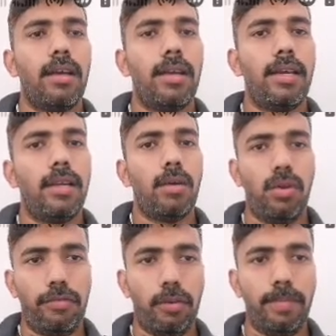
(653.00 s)
in all
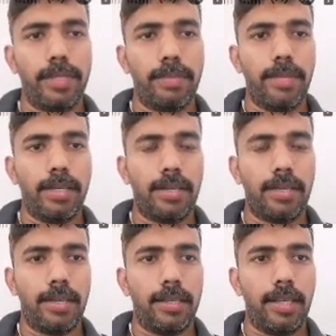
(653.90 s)
forms,
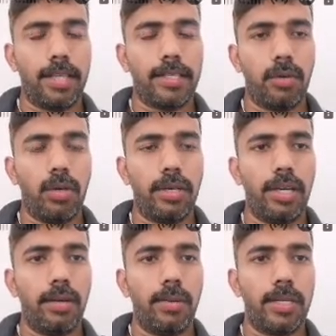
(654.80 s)
but as I
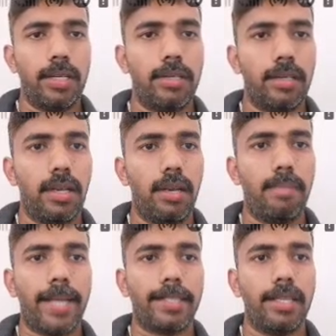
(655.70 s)
already noted, in
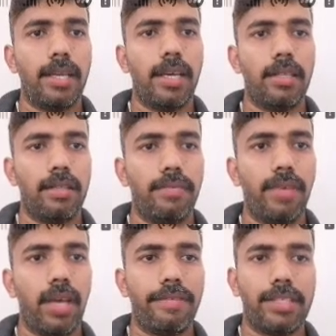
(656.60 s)
bacteria
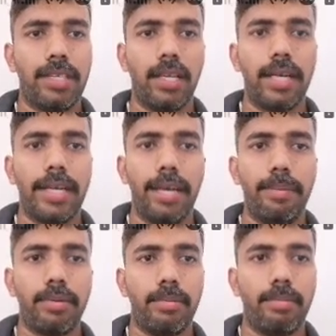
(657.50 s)
we have a single
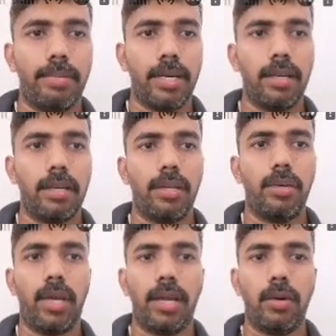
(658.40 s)
type, but in
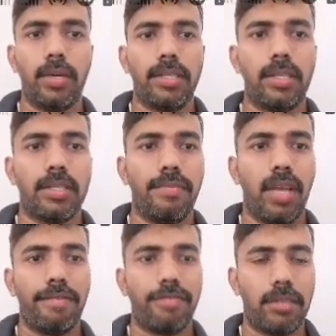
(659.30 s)
eukaryotic system we
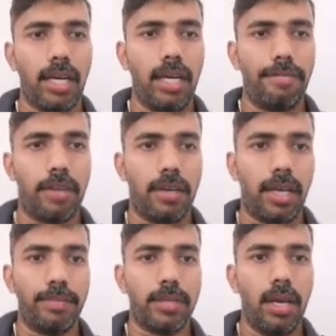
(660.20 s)
have 3 different
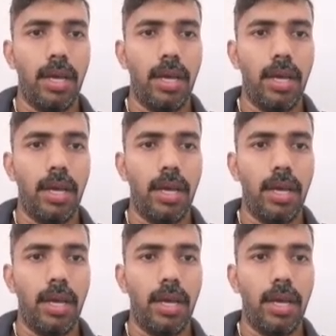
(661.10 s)
types.